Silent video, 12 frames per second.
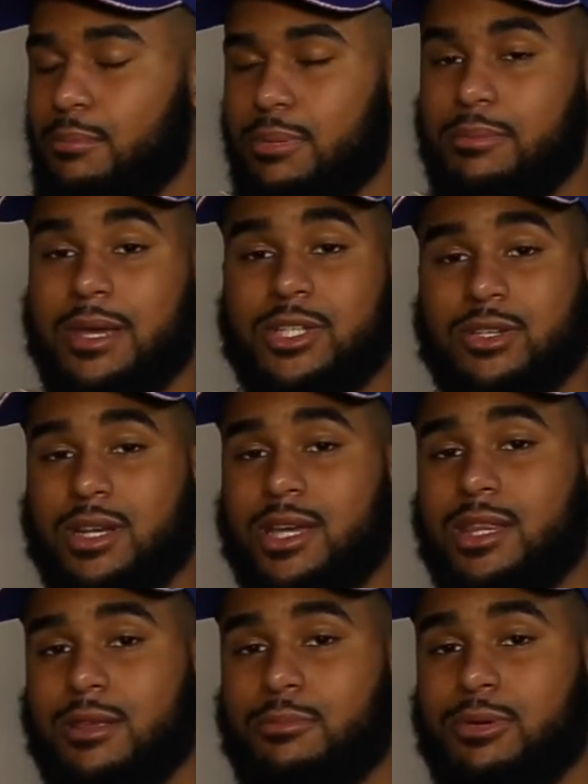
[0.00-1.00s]
Make sure to
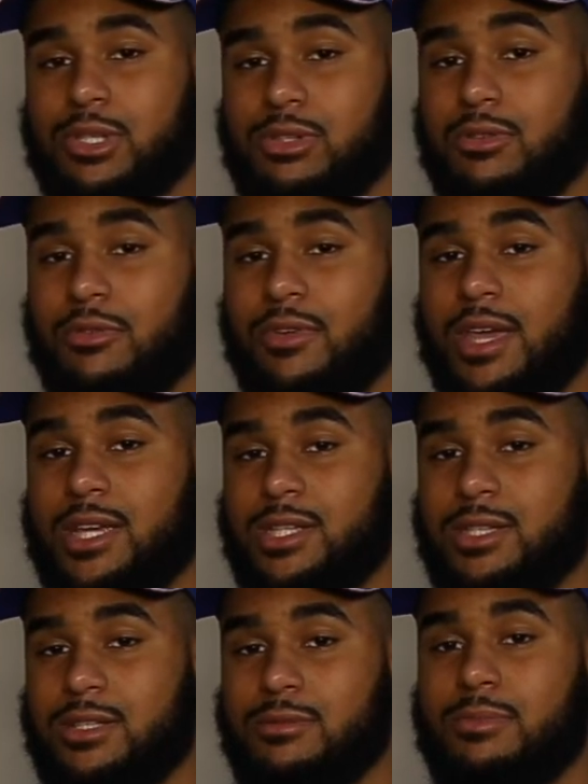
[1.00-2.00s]
hit the push
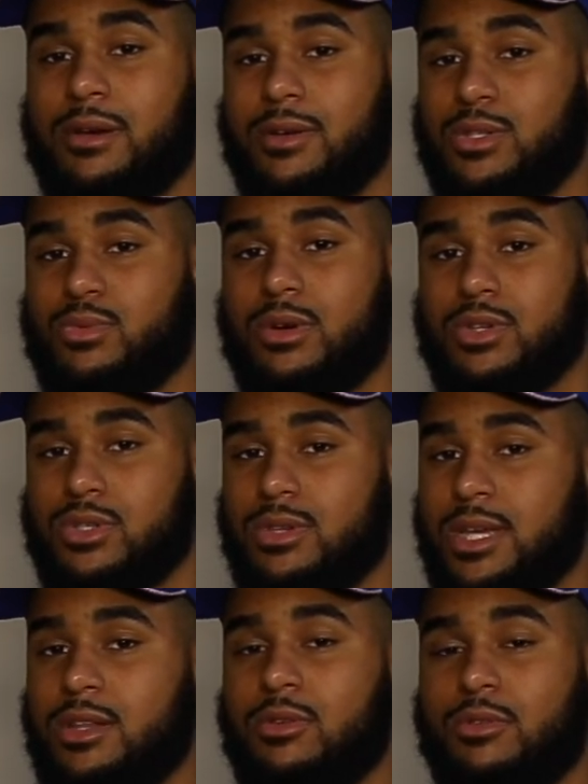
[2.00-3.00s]
notifications bell as well, so you
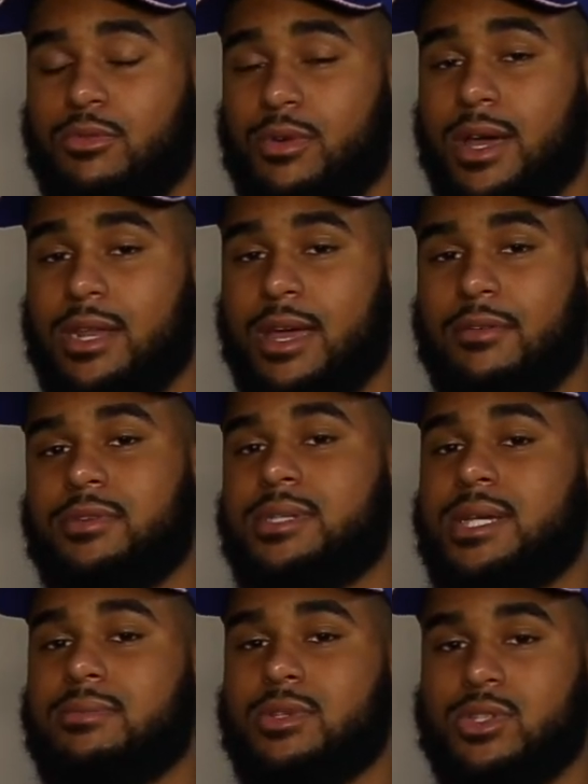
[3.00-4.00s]
get notified every
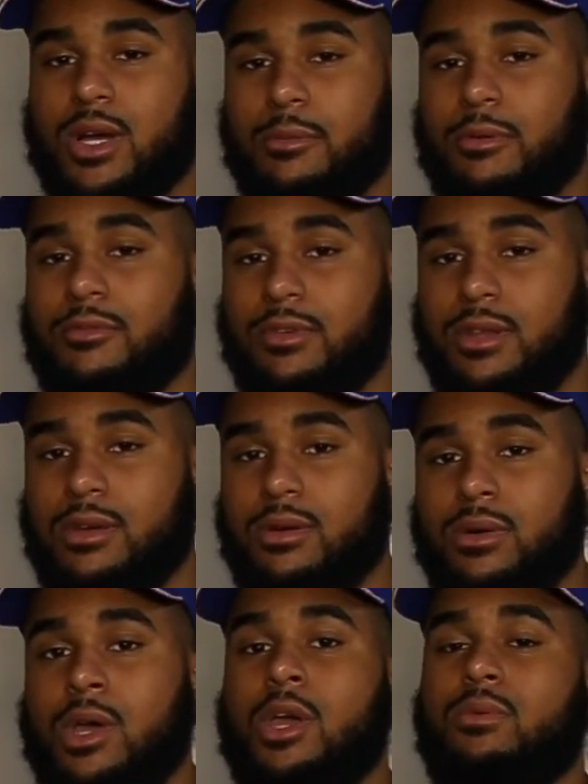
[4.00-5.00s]
time we drop a video.